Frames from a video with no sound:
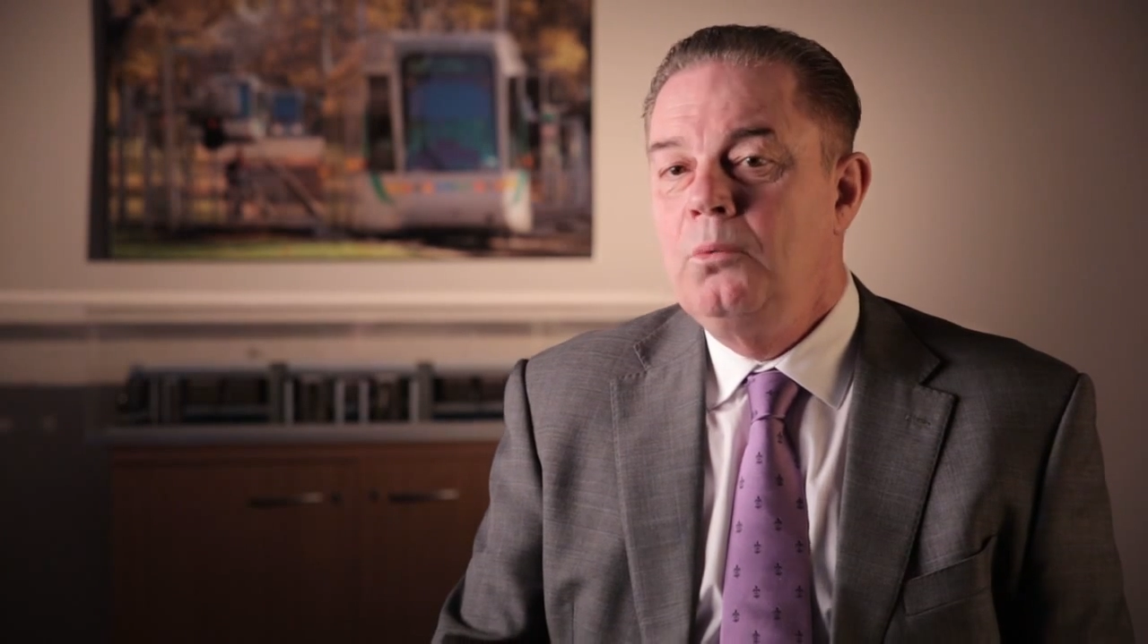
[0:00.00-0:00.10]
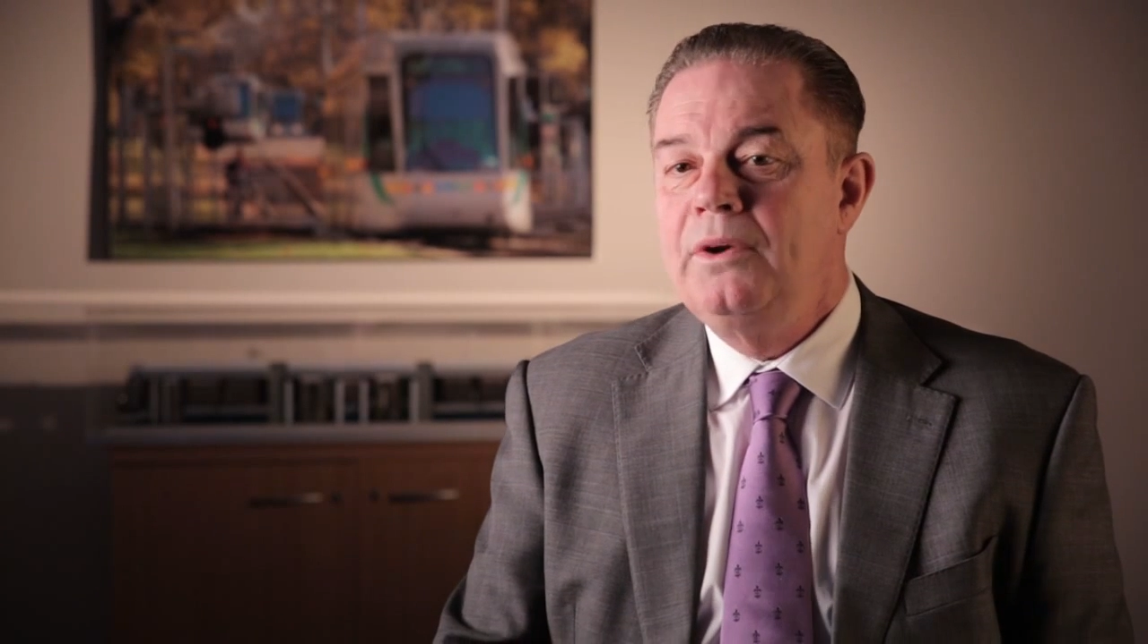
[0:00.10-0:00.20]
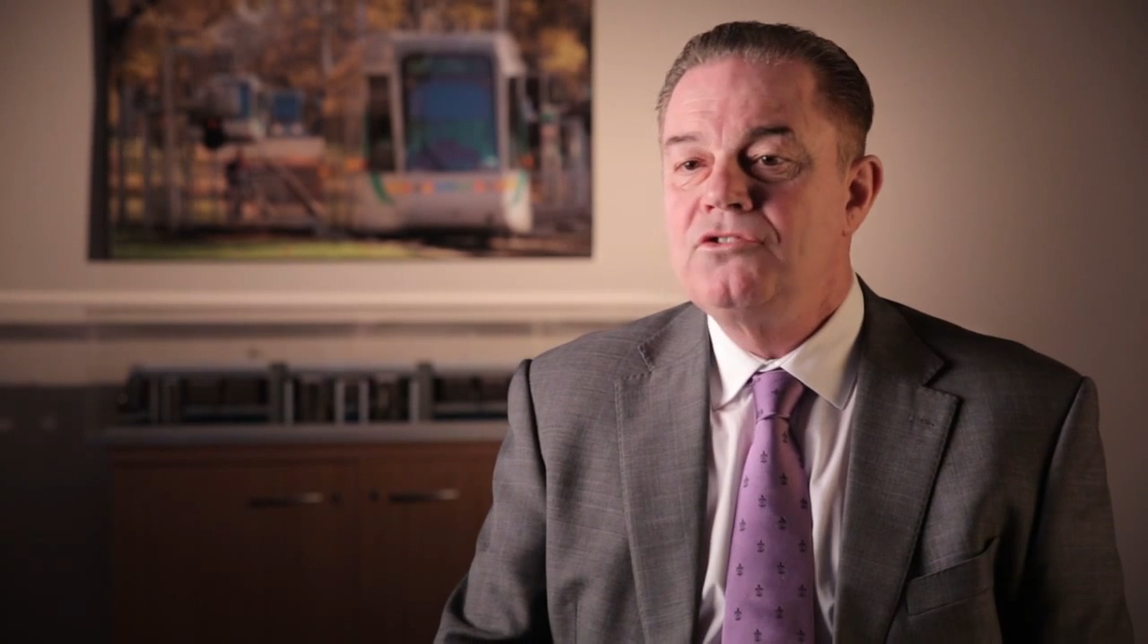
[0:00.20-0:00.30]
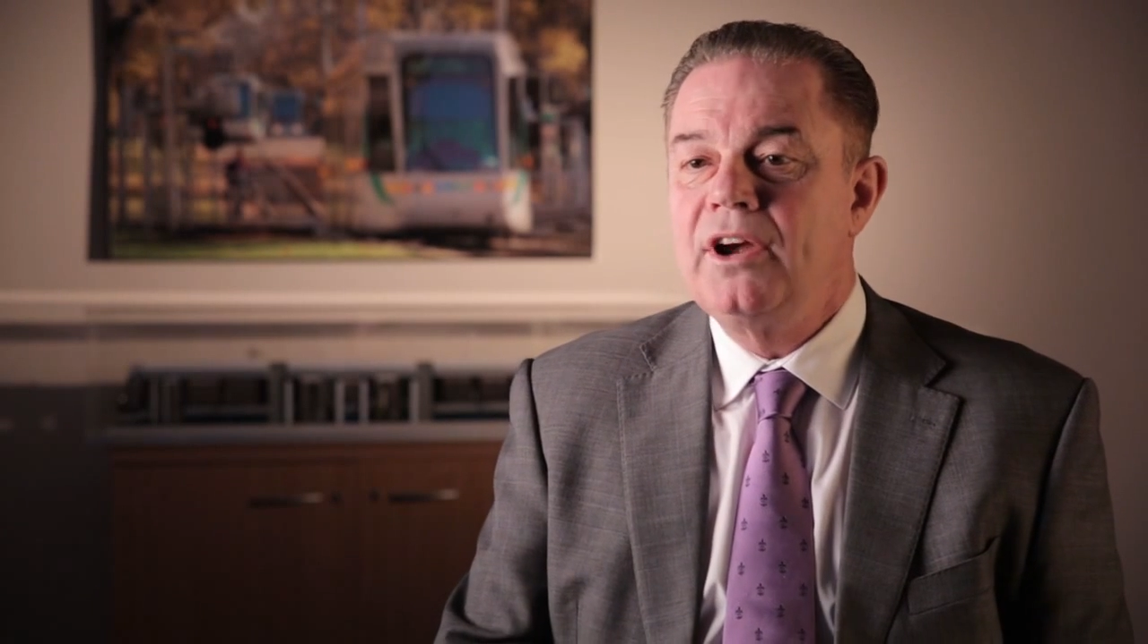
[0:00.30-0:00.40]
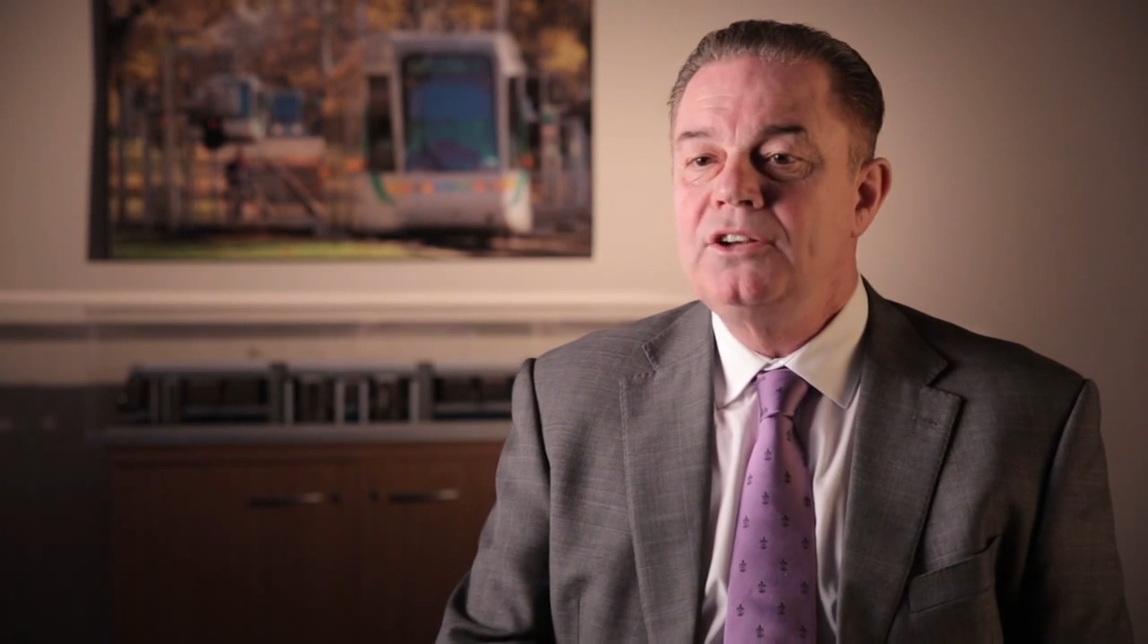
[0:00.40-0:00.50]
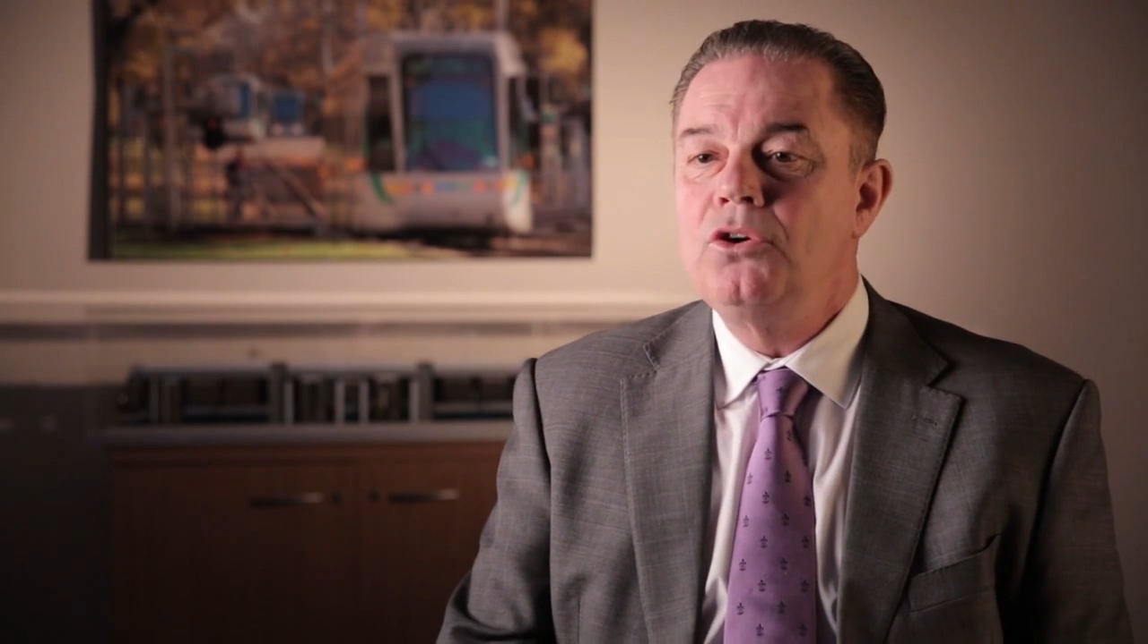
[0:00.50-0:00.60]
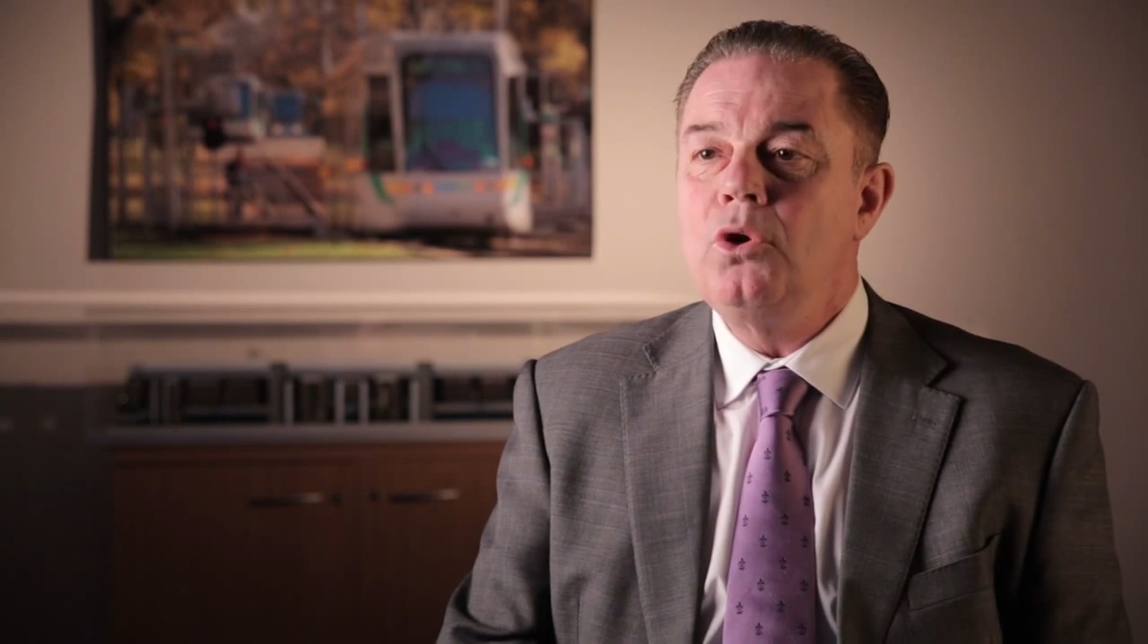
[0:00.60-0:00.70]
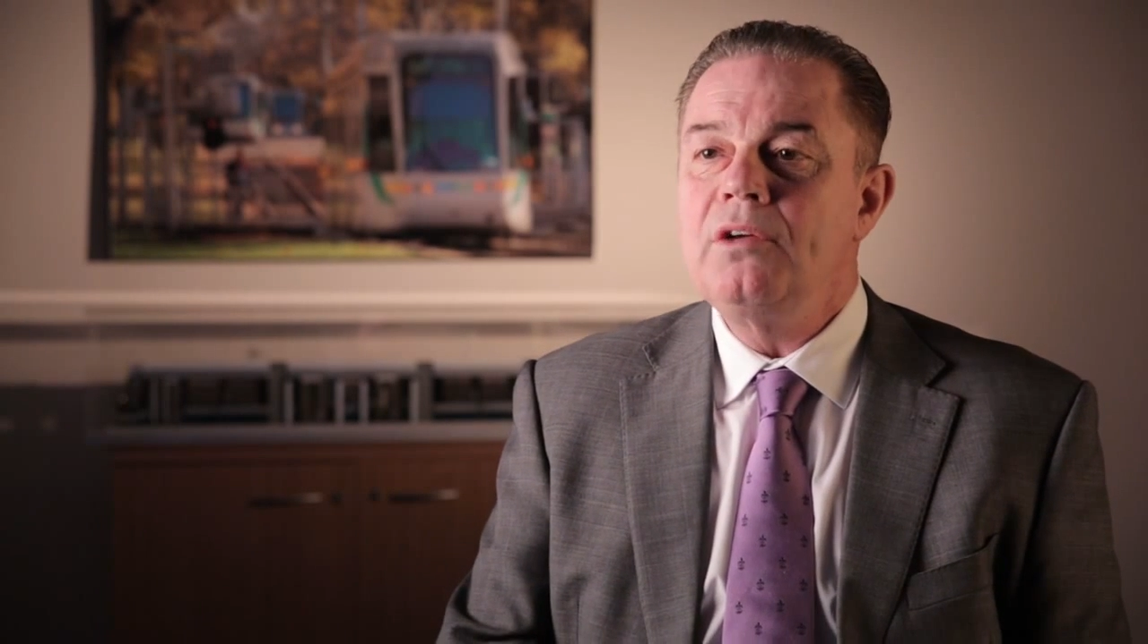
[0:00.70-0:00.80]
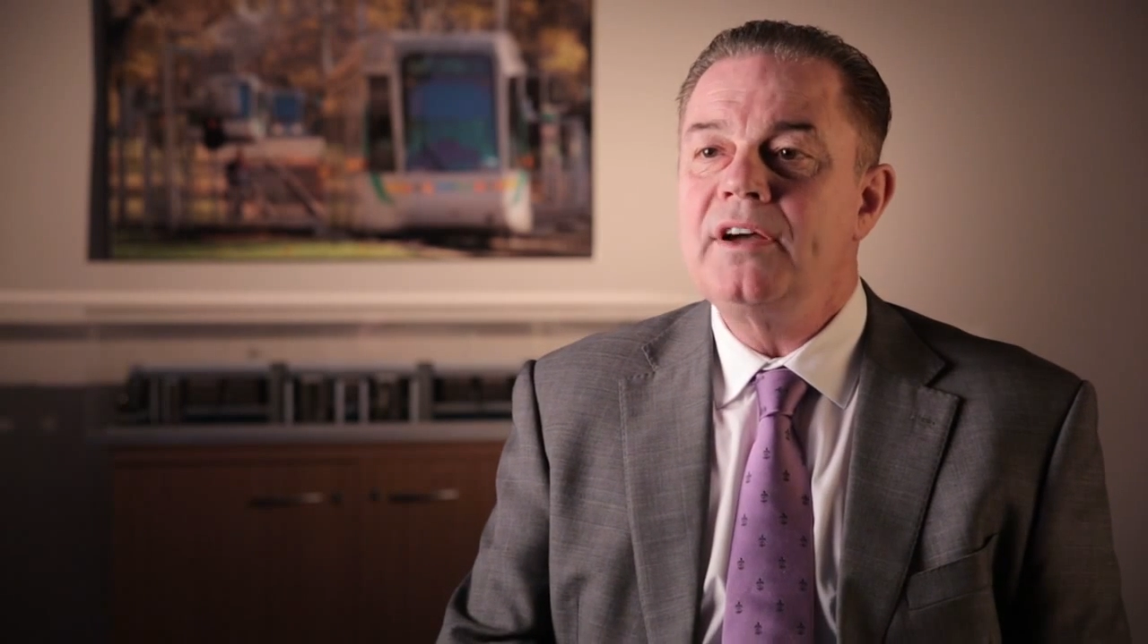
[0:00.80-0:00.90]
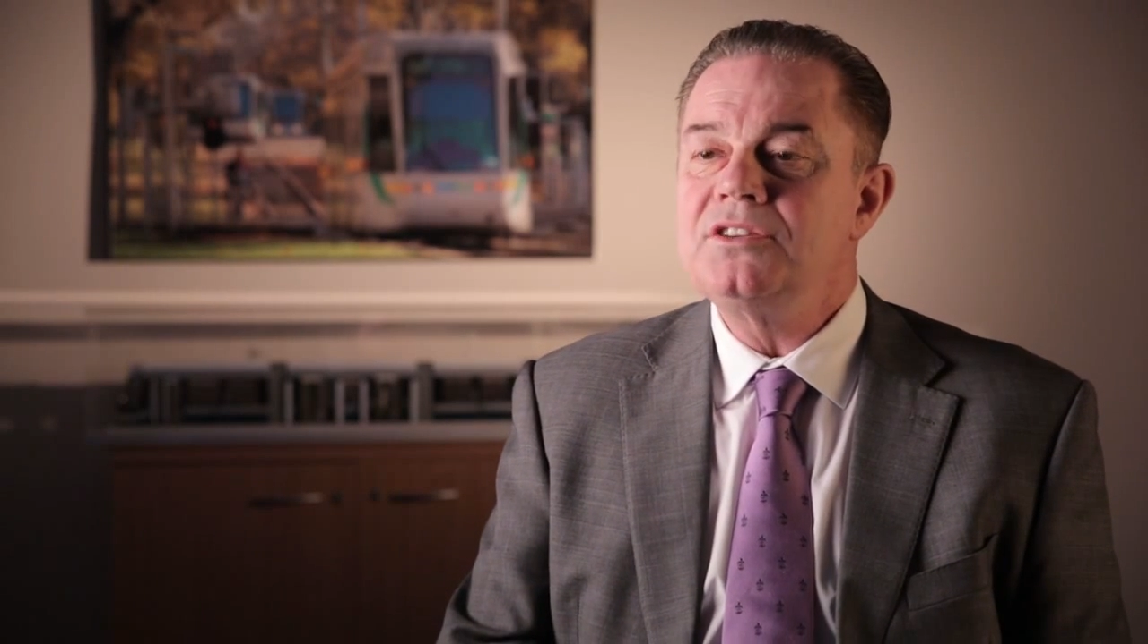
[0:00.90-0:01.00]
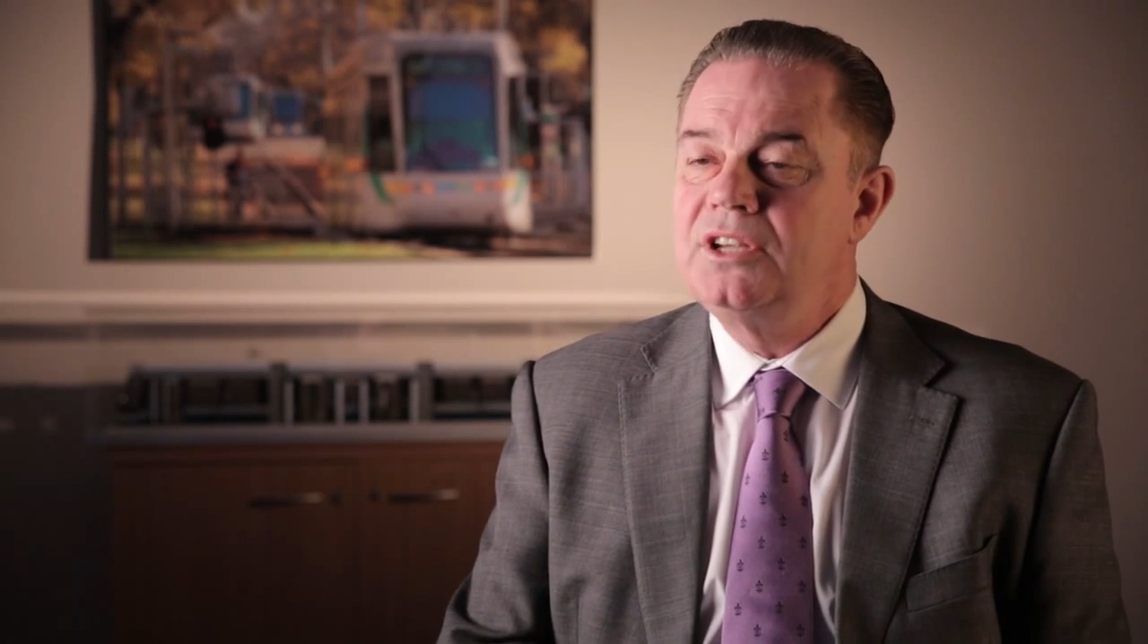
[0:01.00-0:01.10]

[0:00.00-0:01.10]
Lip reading: We've trained all of our